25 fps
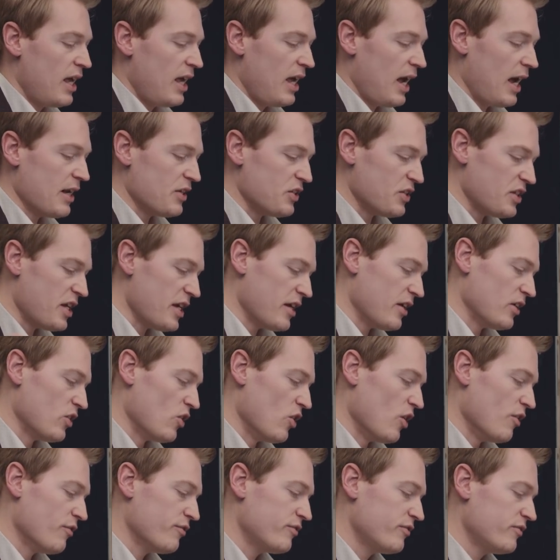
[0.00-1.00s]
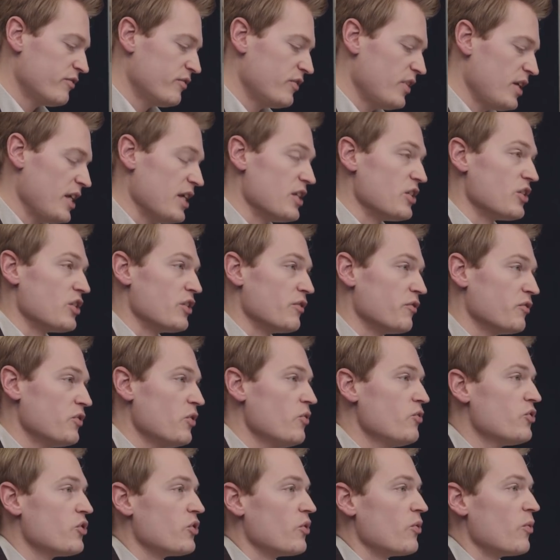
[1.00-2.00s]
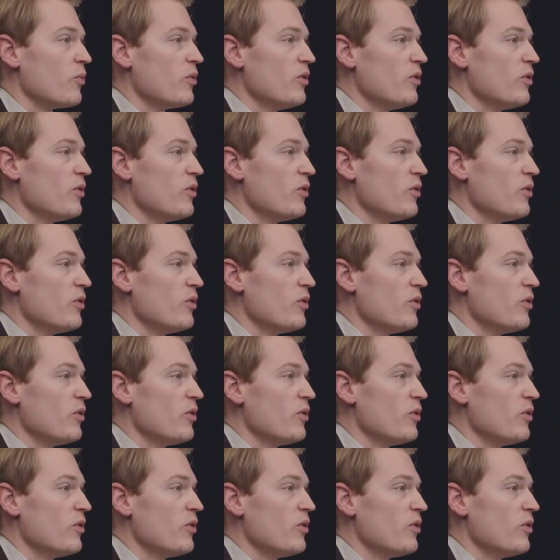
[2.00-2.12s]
and to kick it off into the future.